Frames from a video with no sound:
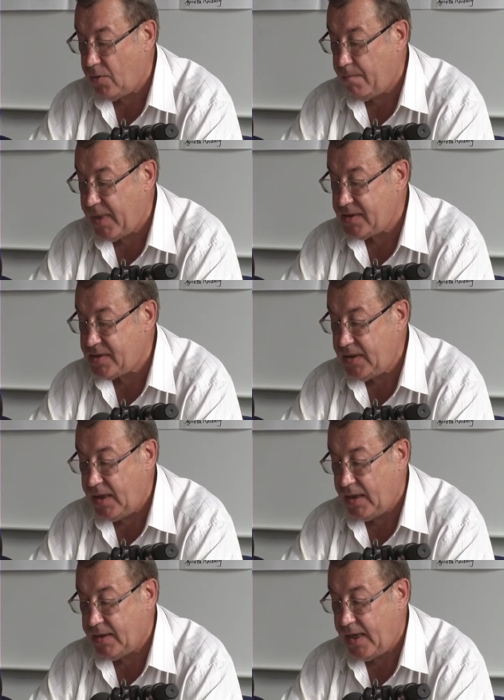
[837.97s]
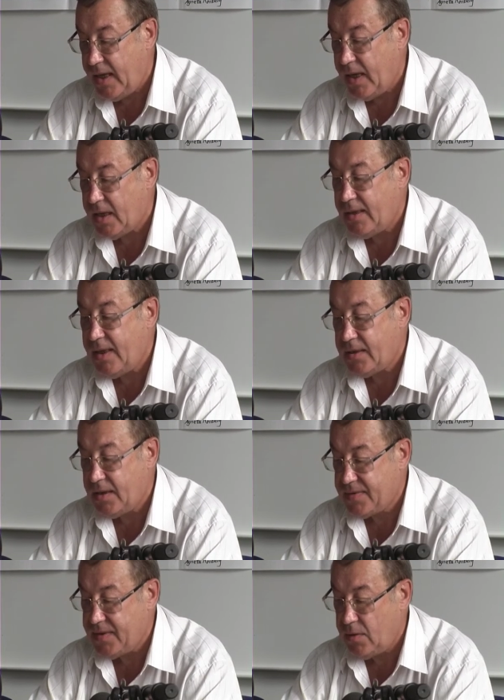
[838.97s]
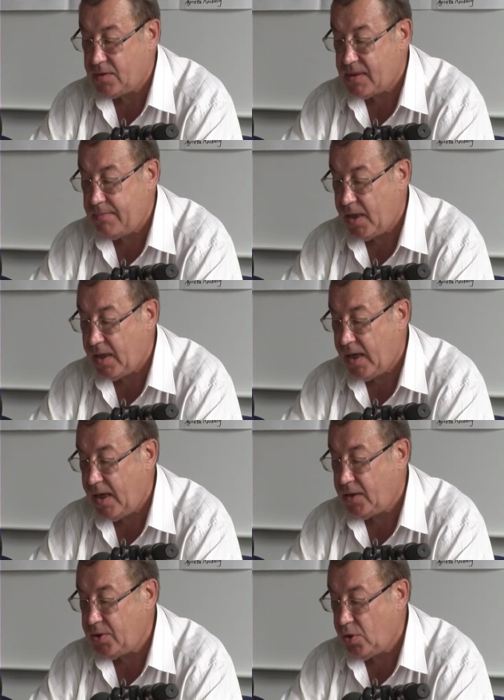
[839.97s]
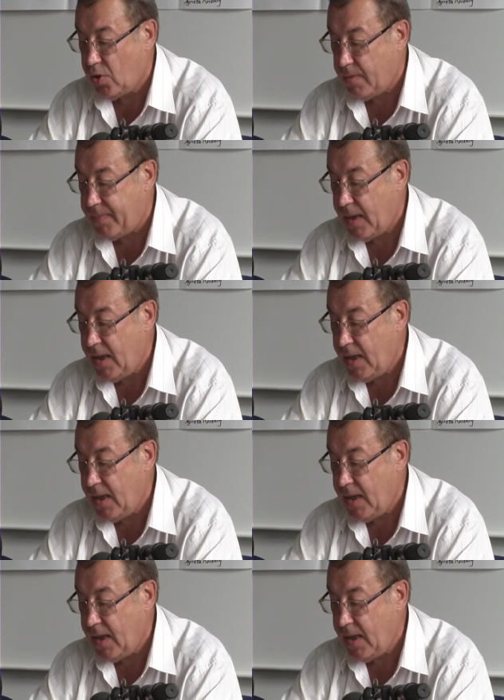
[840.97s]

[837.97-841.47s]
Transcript: by sea and air connecting the North America and Europe,